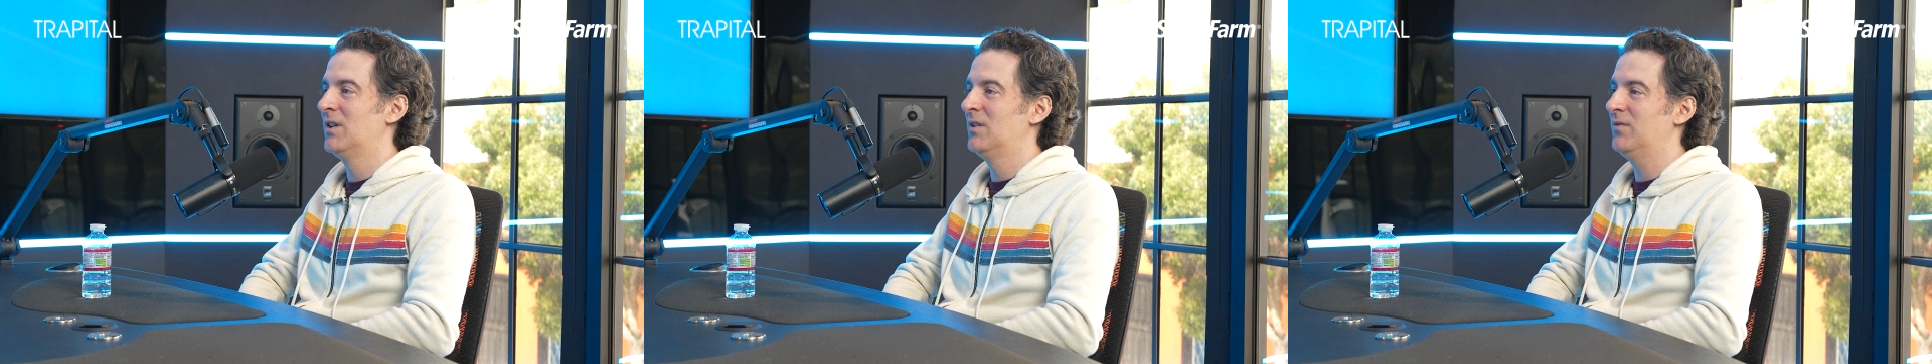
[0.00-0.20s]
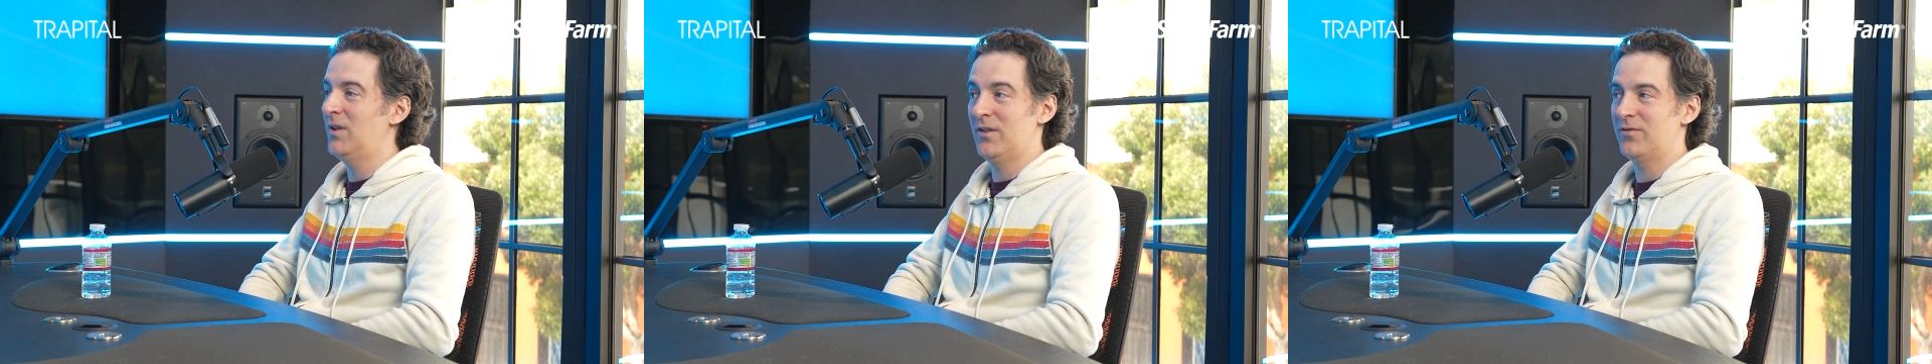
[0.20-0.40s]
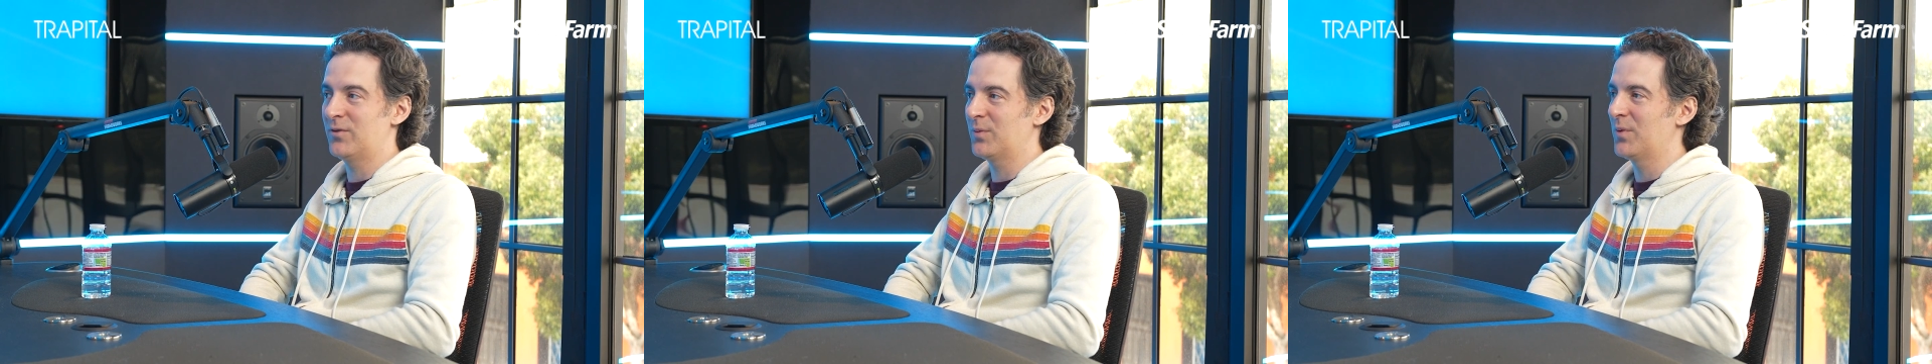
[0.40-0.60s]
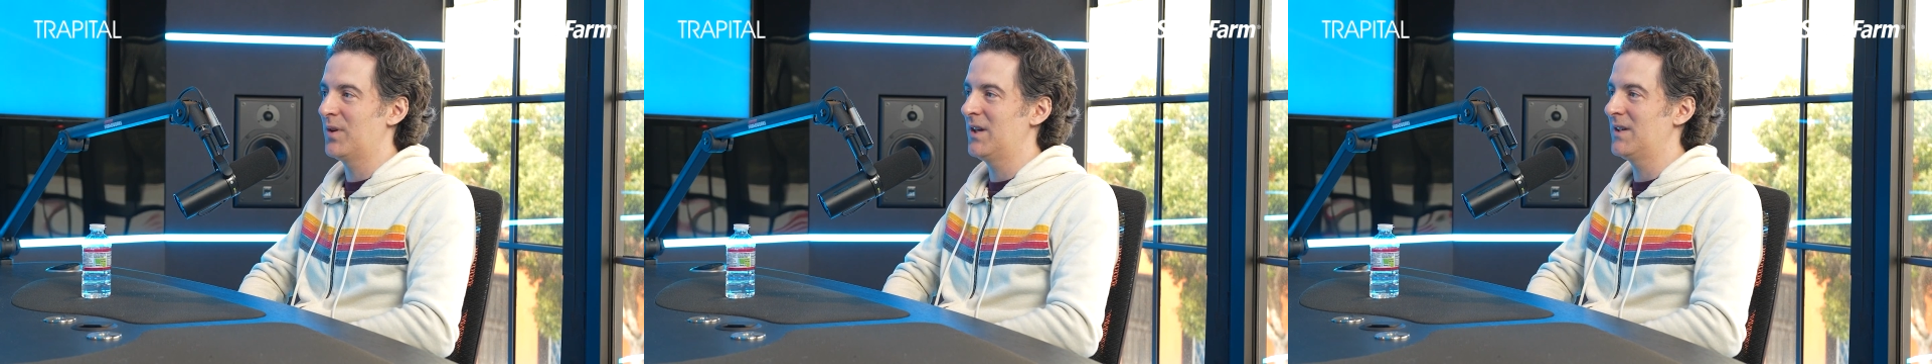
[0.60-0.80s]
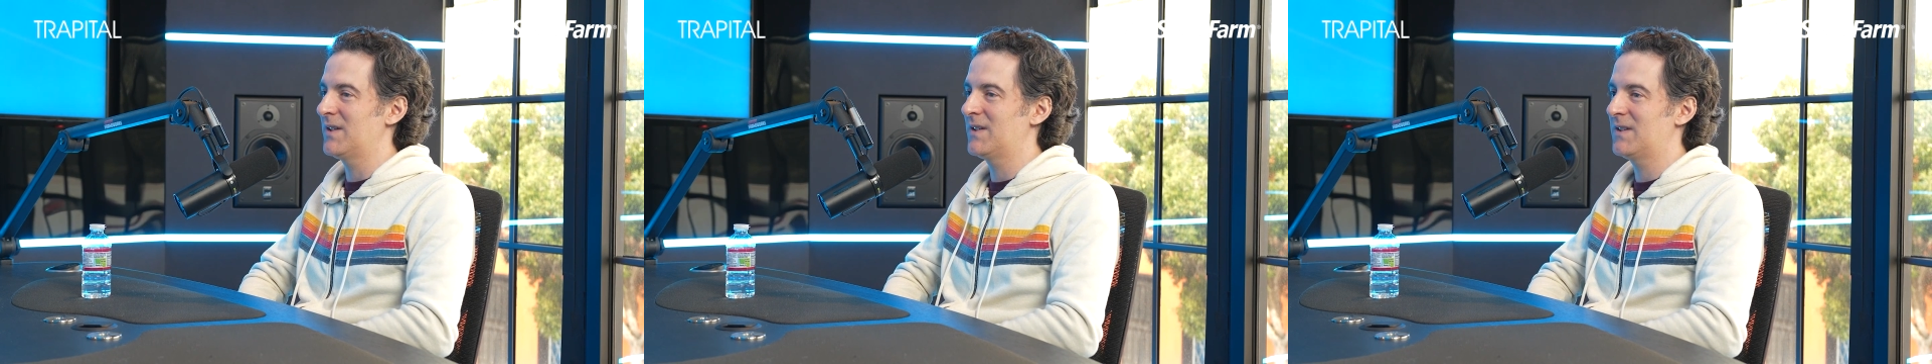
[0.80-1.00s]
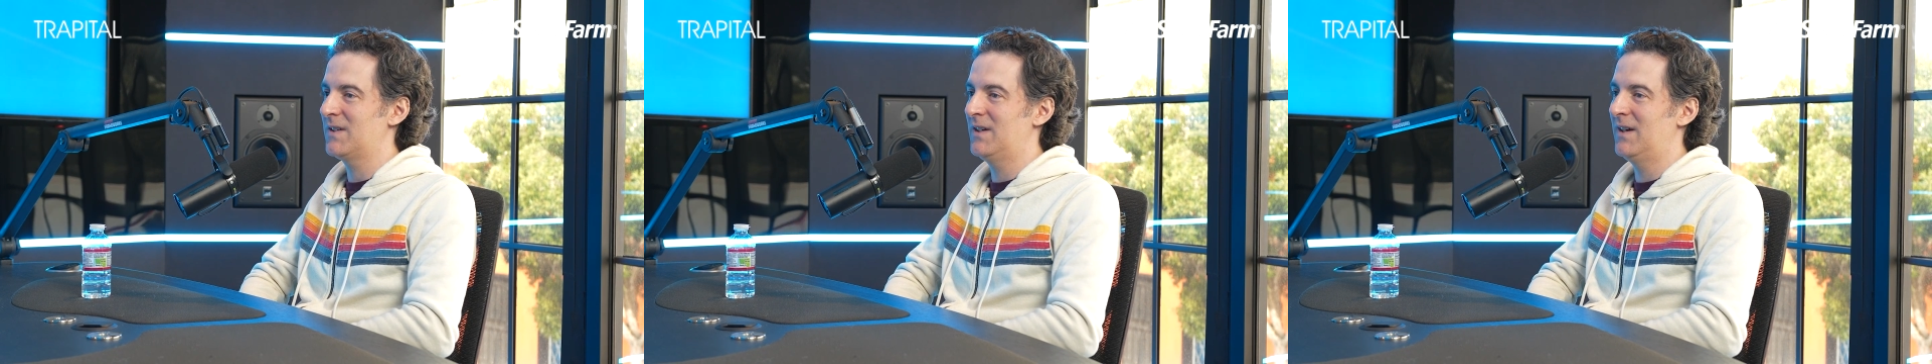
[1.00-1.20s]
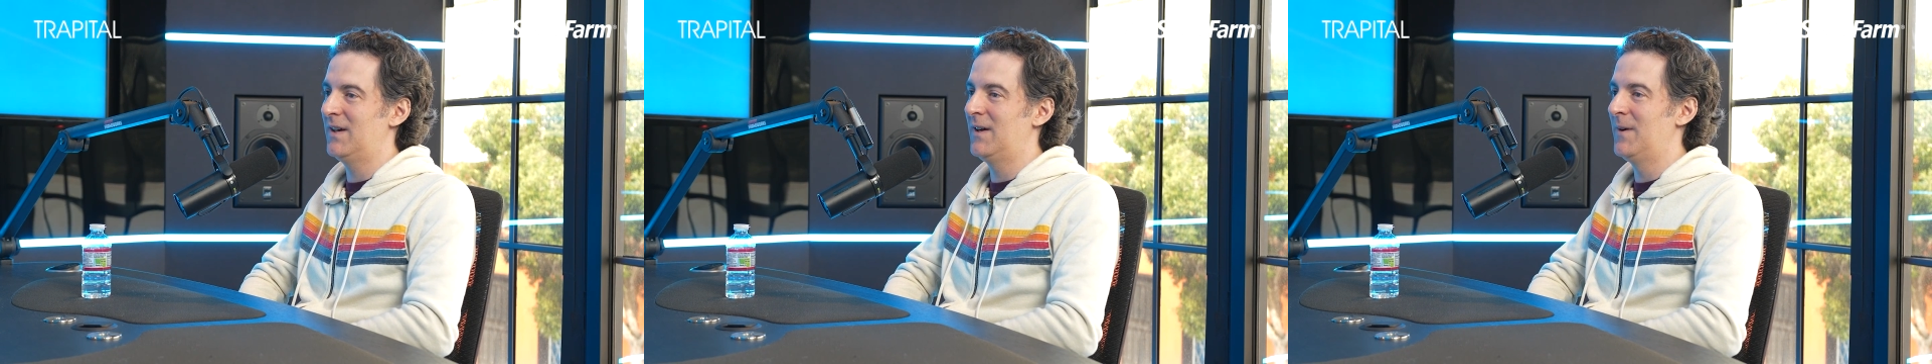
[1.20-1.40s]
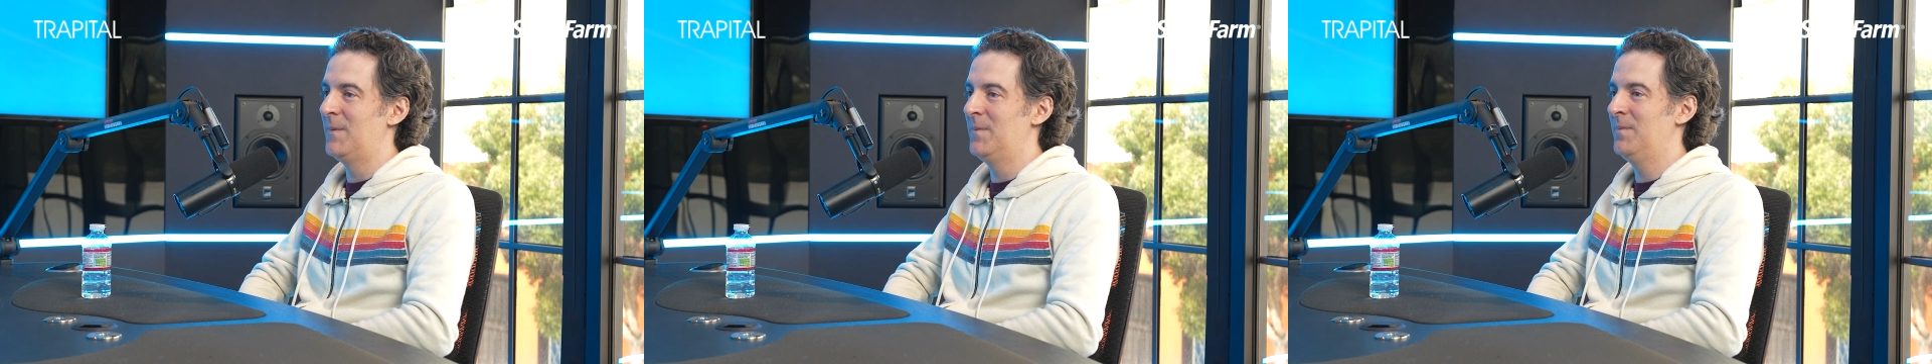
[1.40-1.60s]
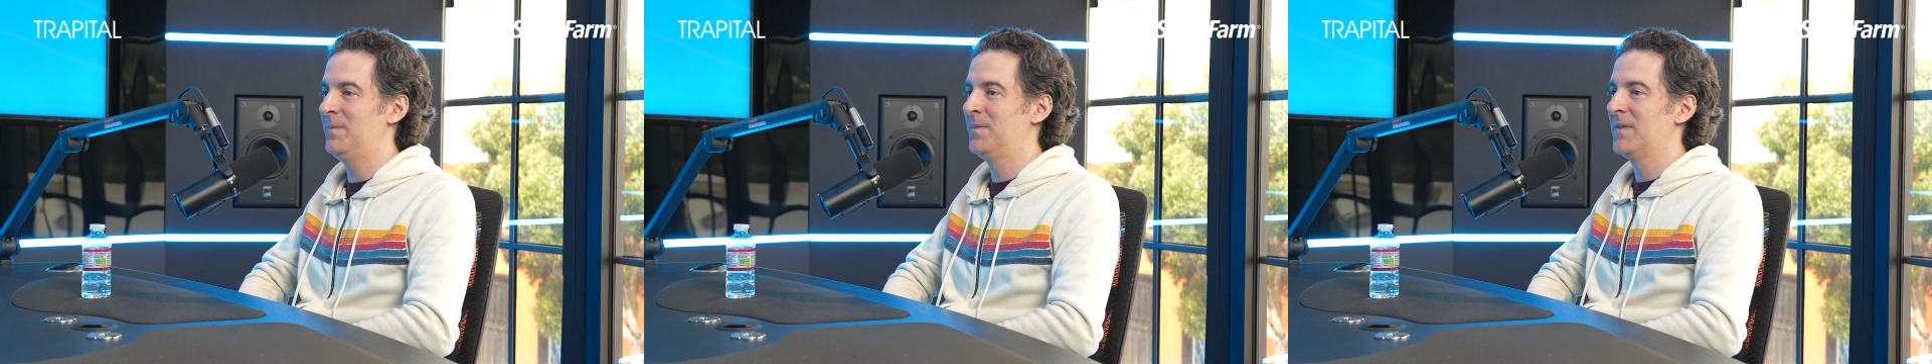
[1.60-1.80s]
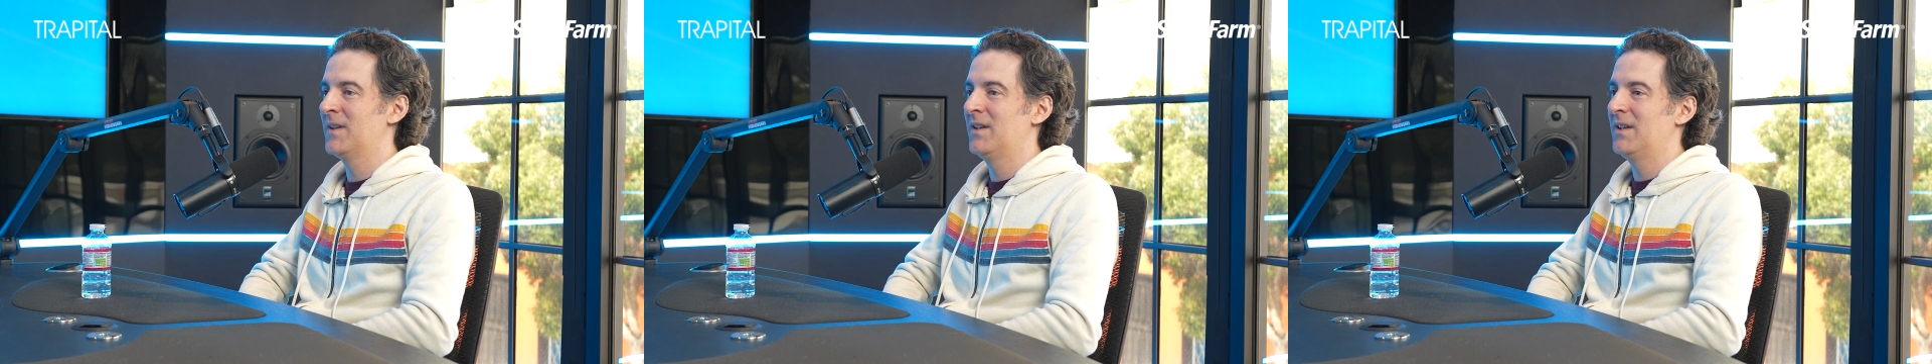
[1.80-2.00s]
fall from grace
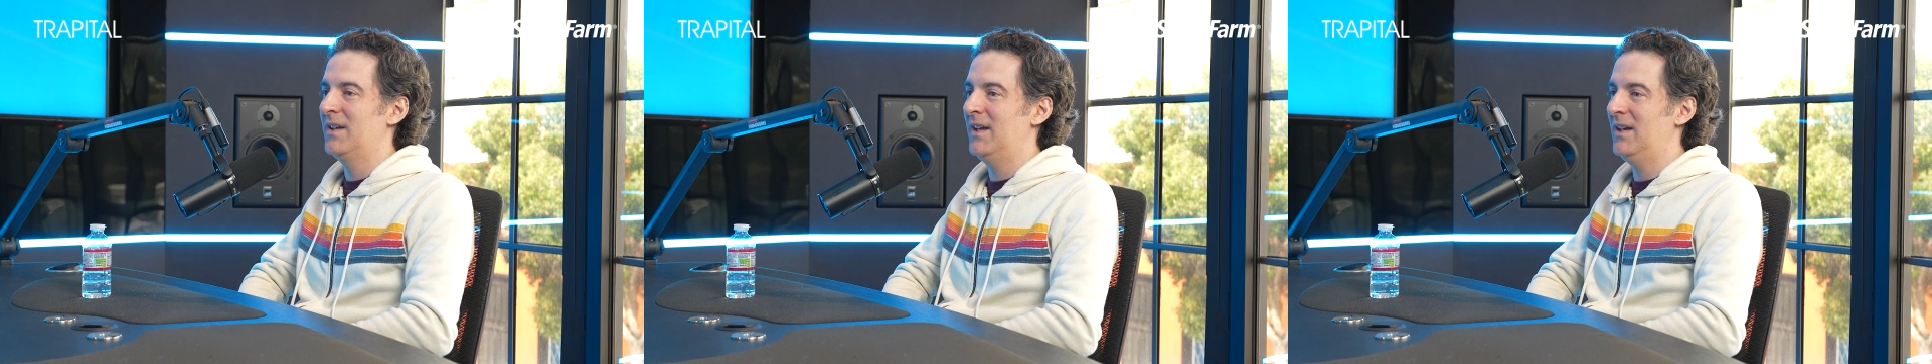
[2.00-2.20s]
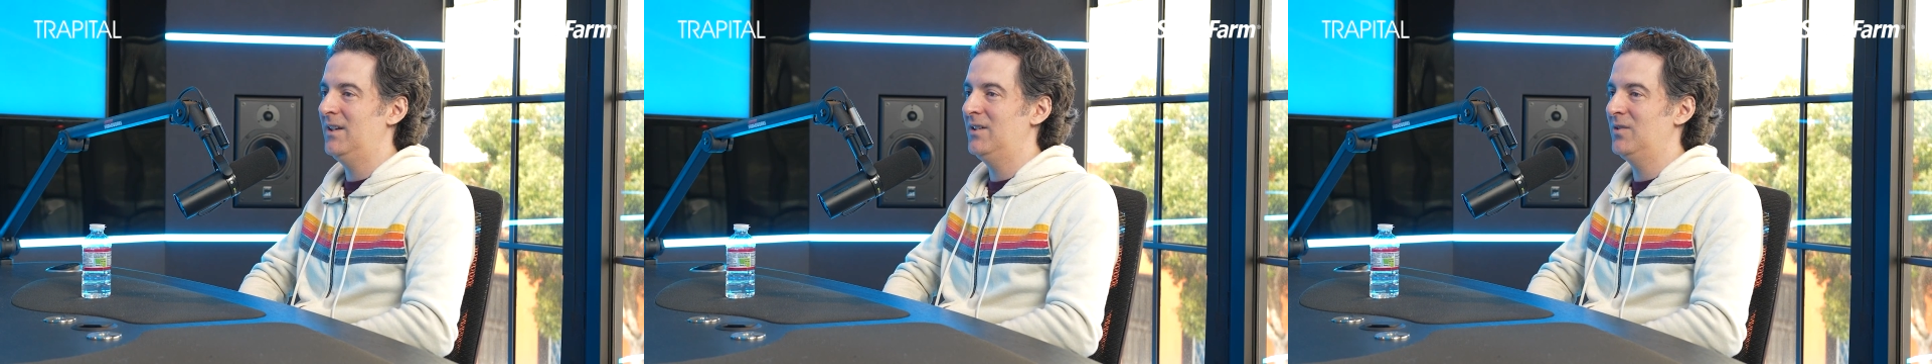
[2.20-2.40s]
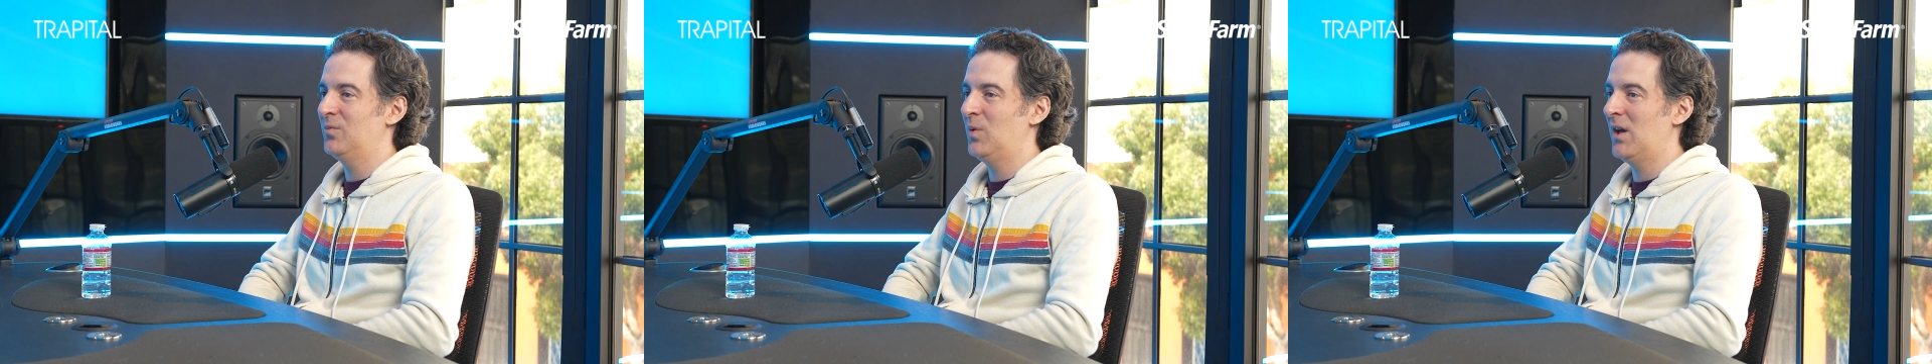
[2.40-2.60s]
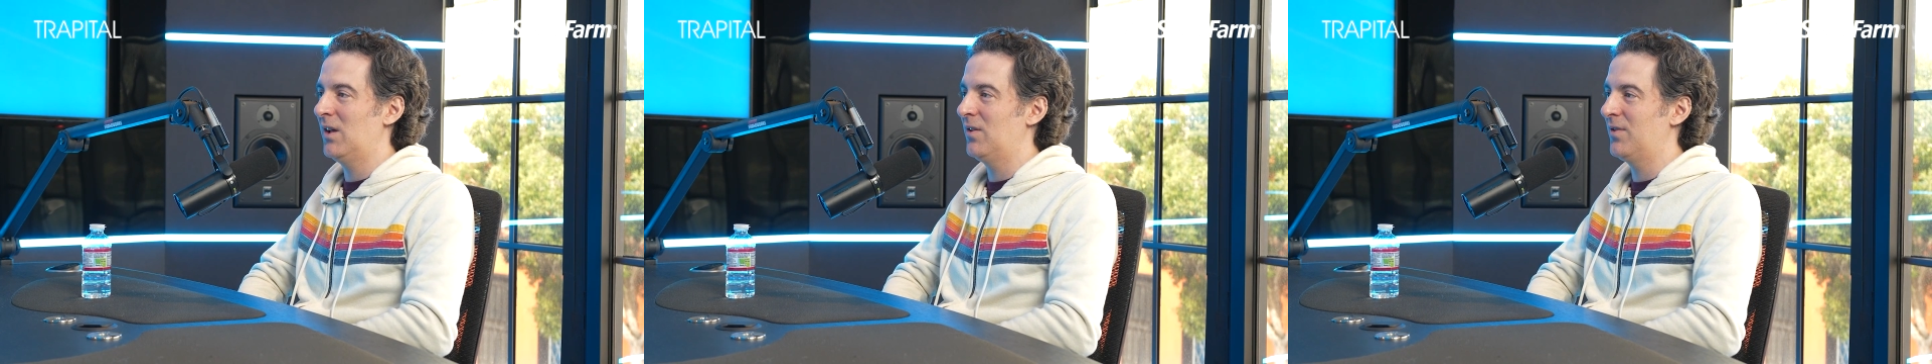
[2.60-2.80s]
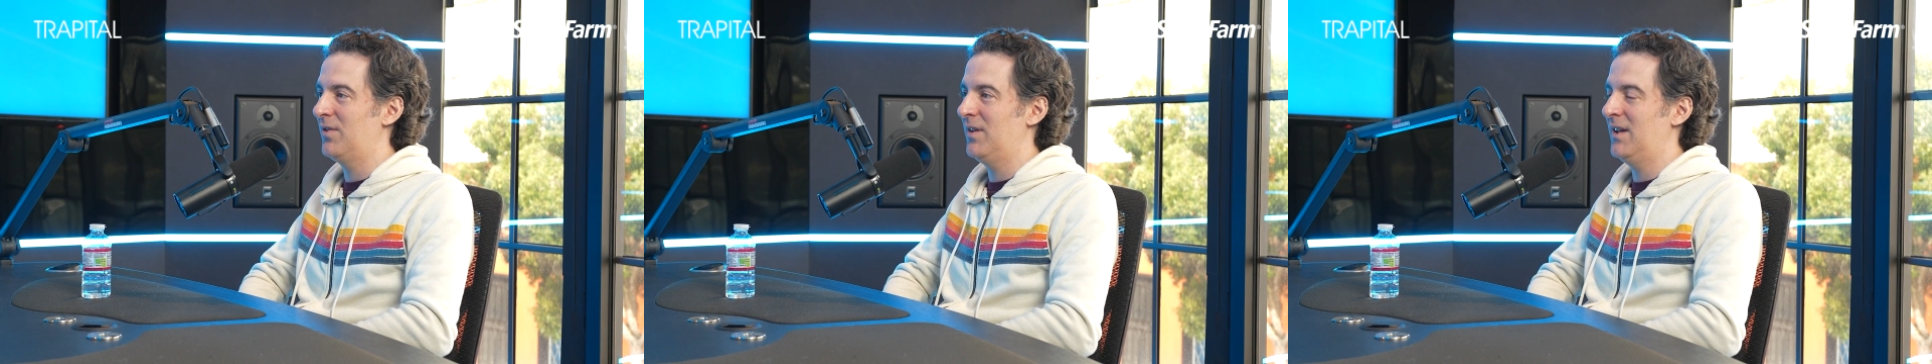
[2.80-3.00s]
and wealth